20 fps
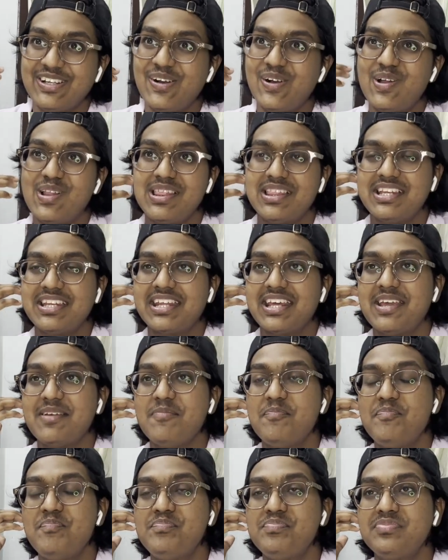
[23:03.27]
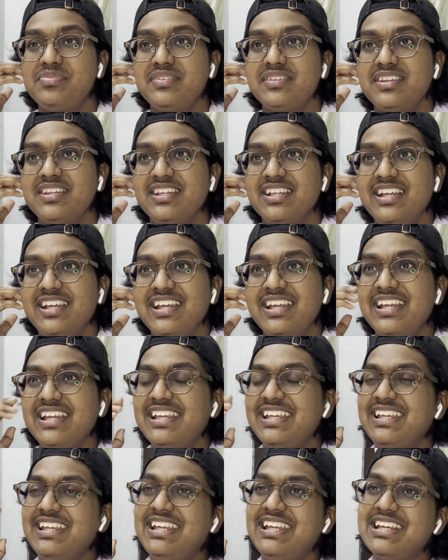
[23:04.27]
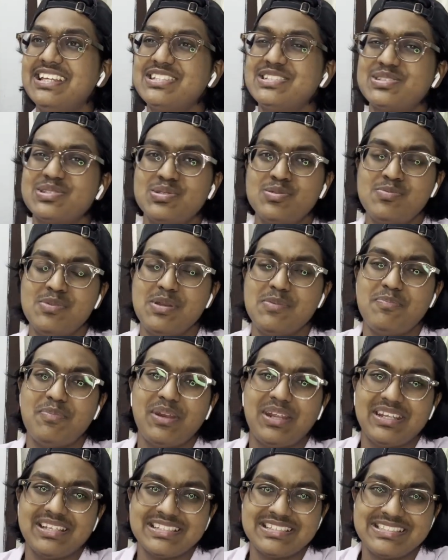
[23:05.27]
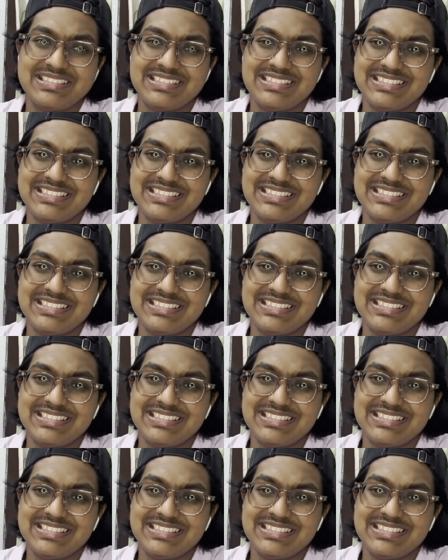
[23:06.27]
all the time. There were so many prayers.